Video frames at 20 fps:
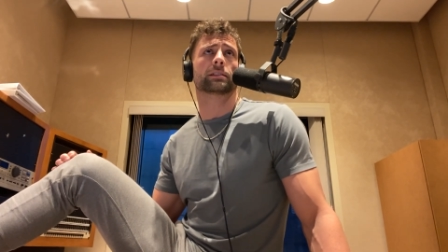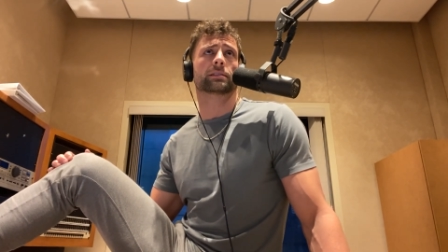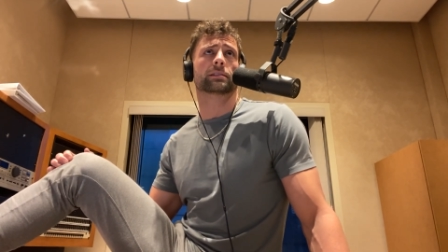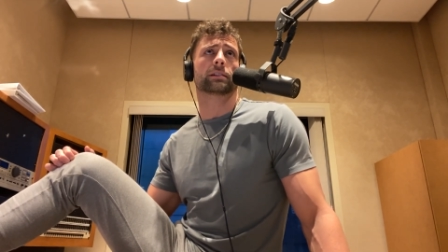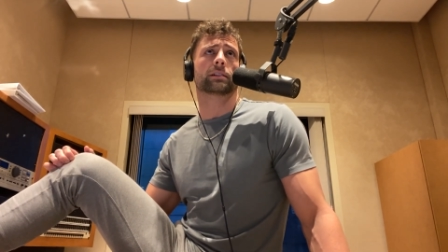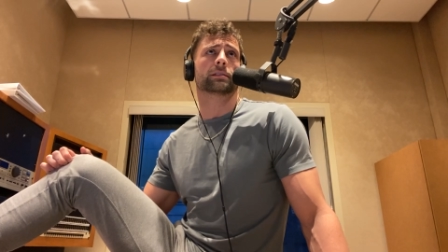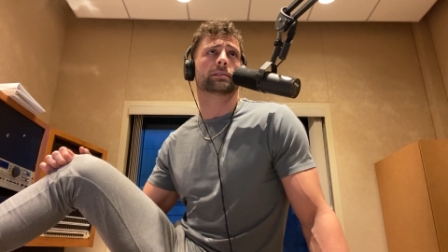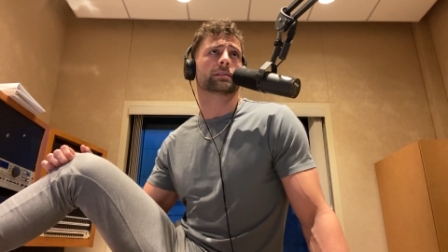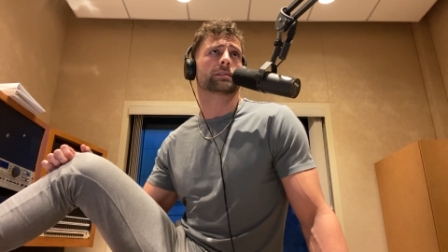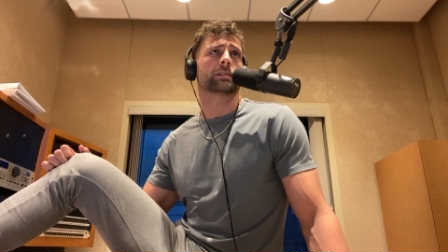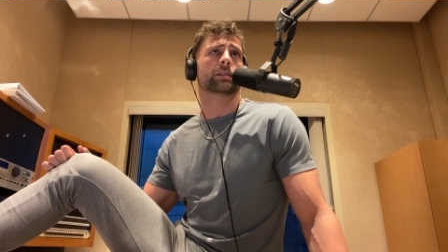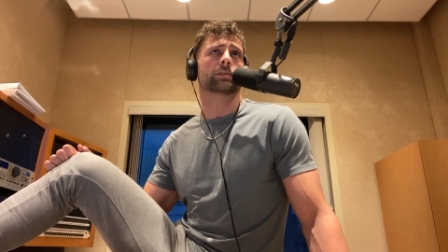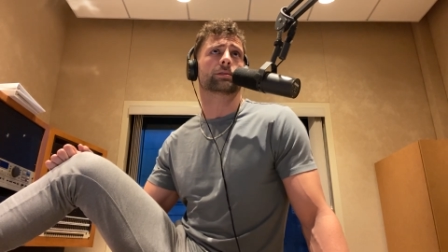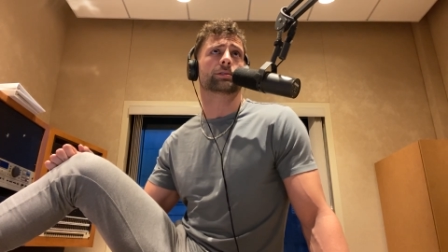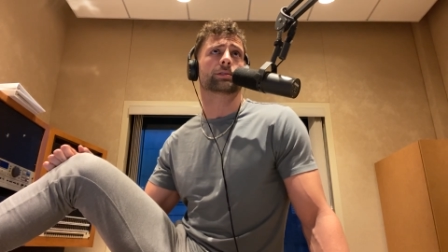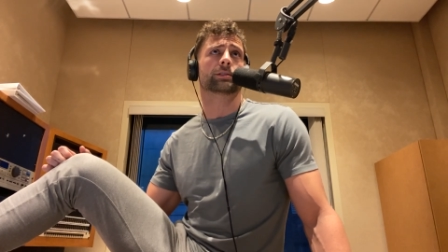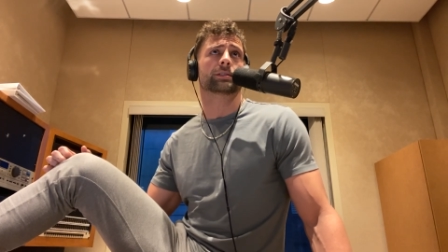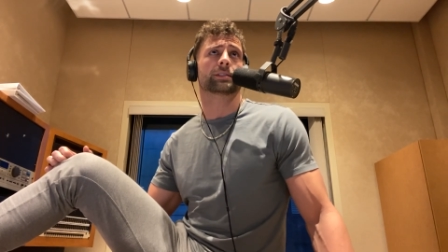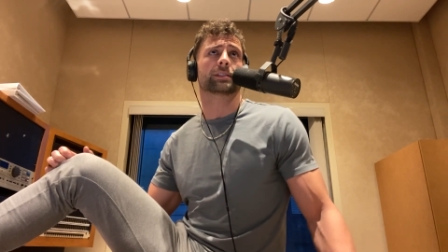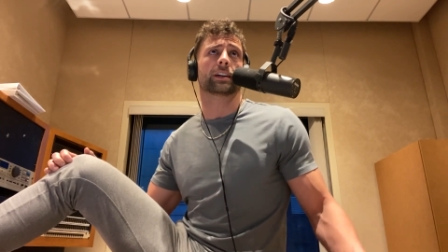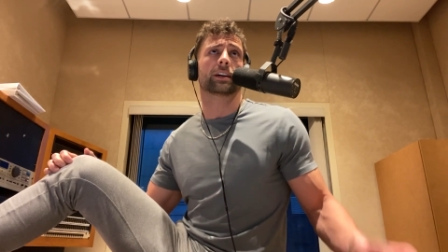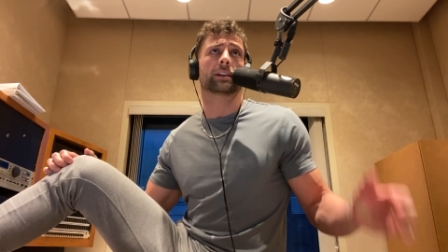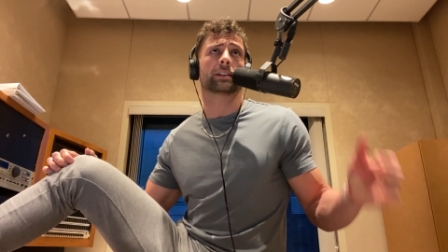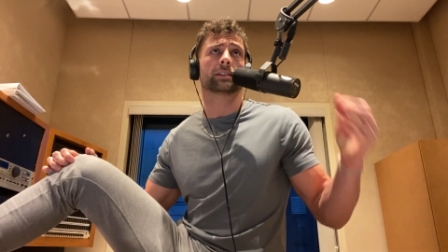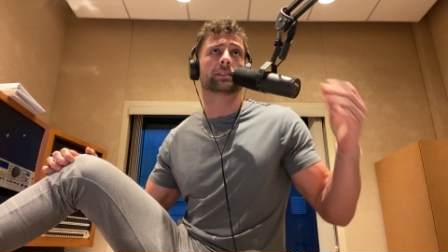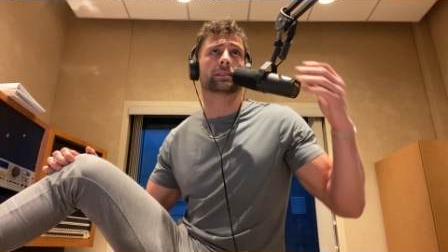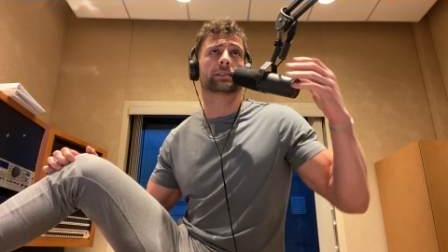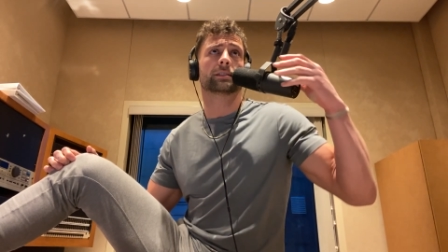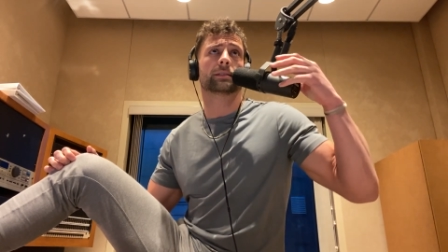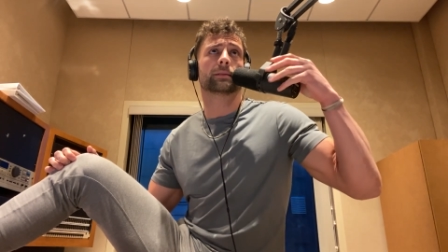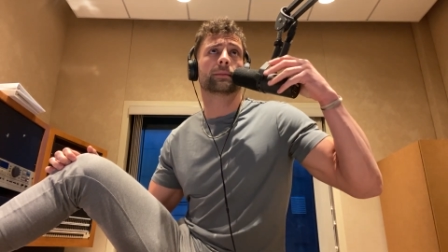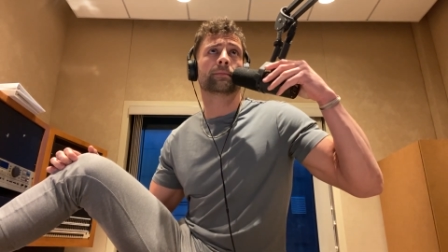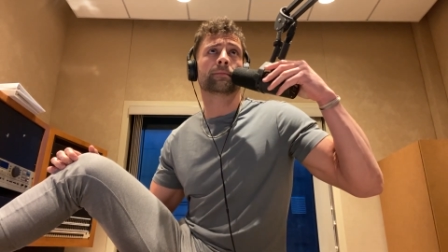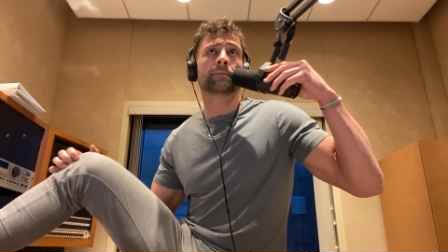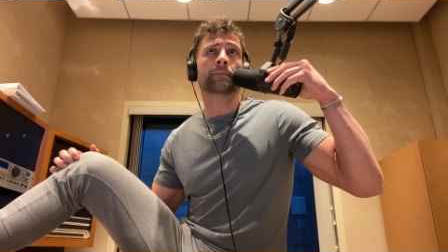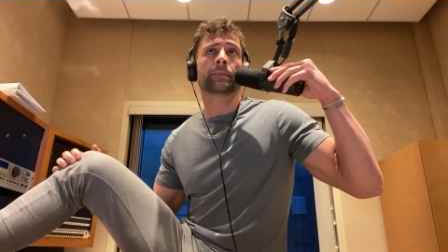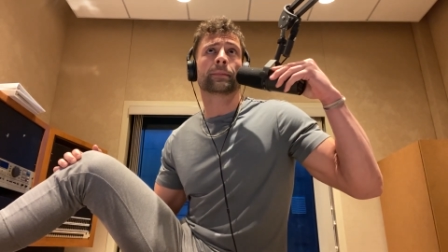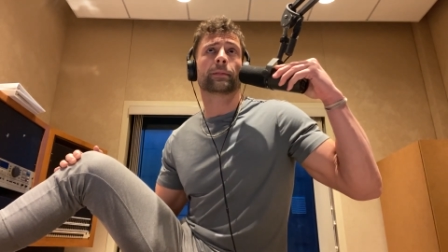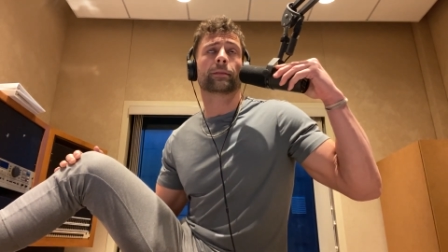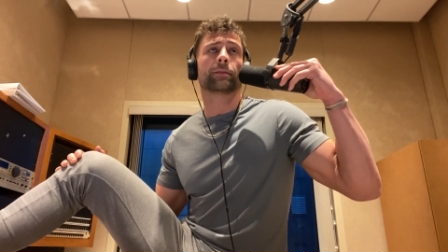It's called Social Studies.
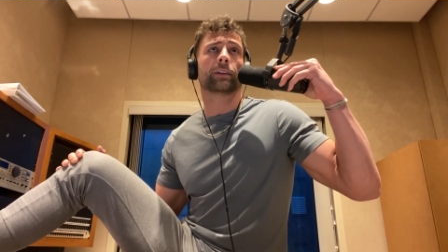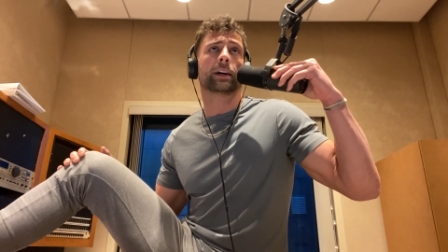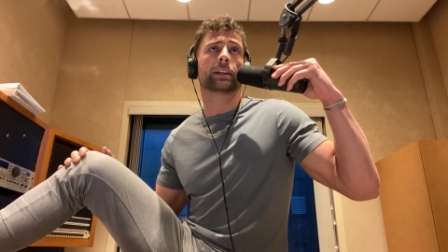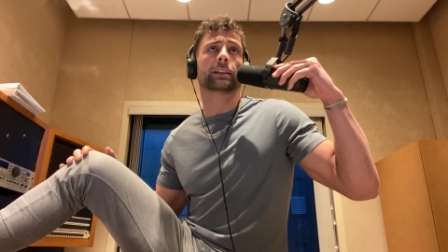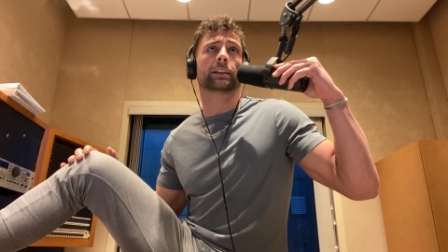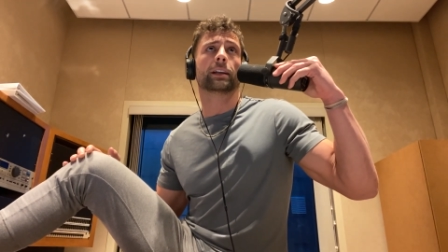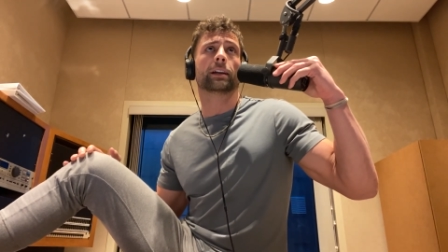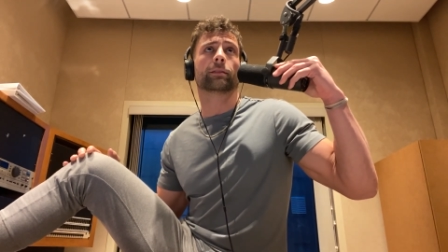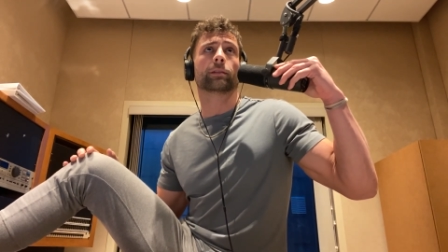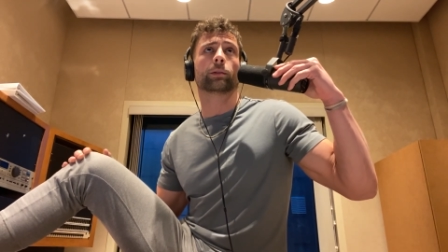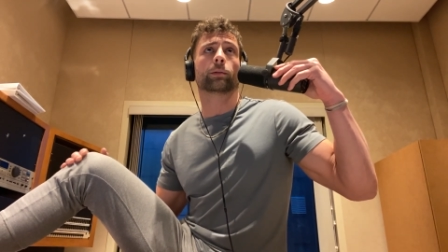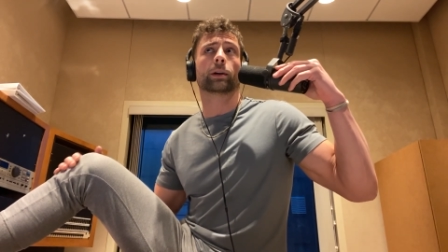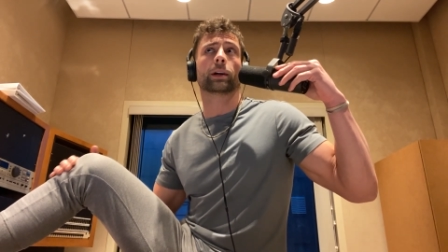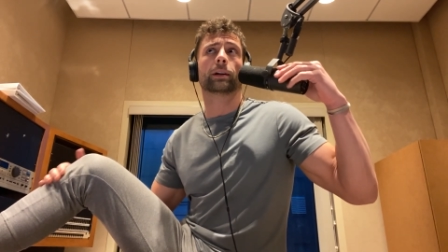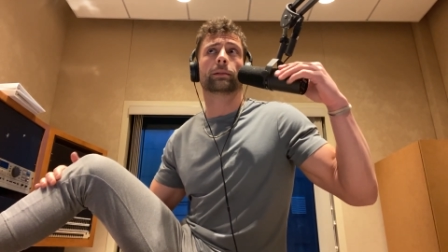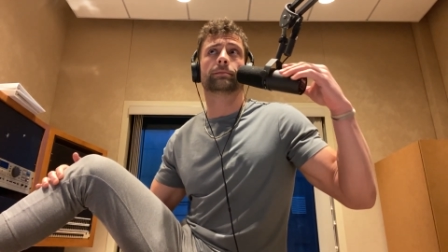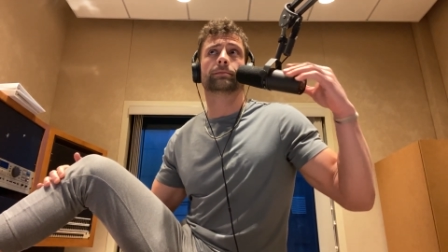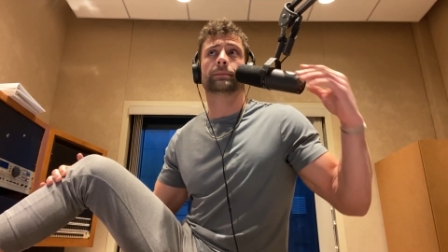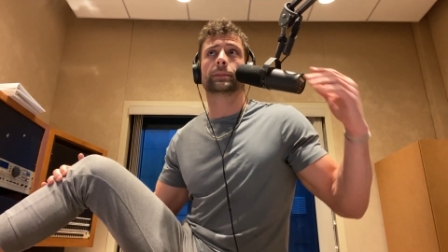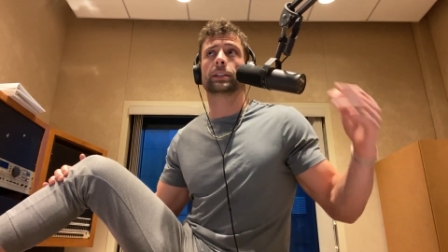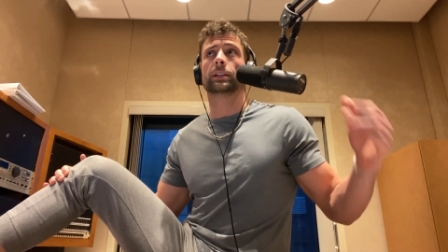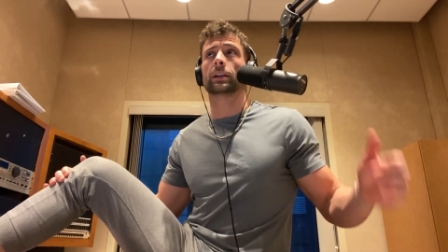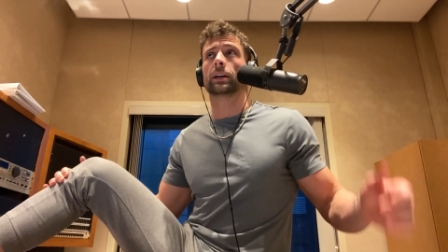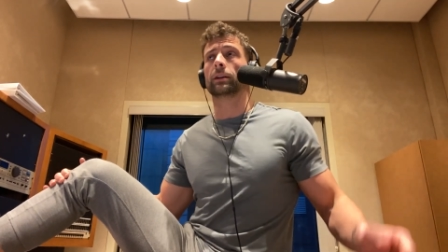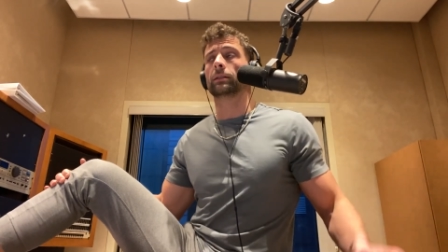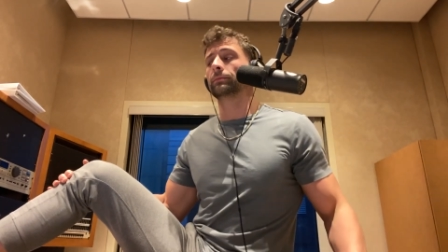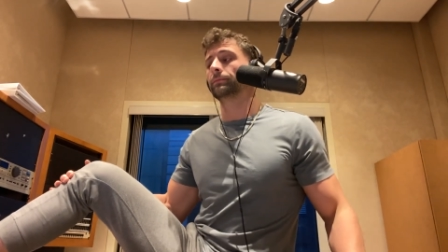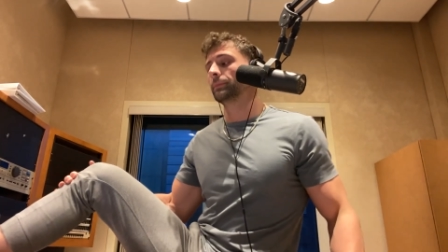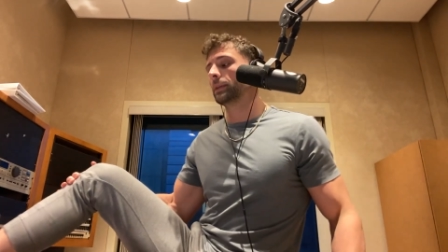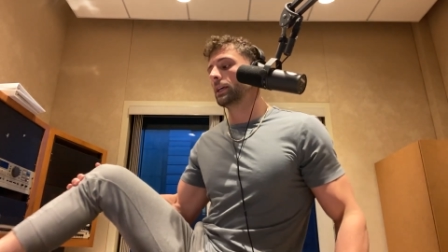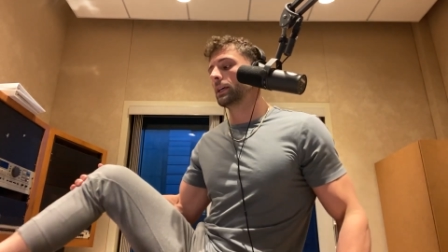Find it everywhere, you know.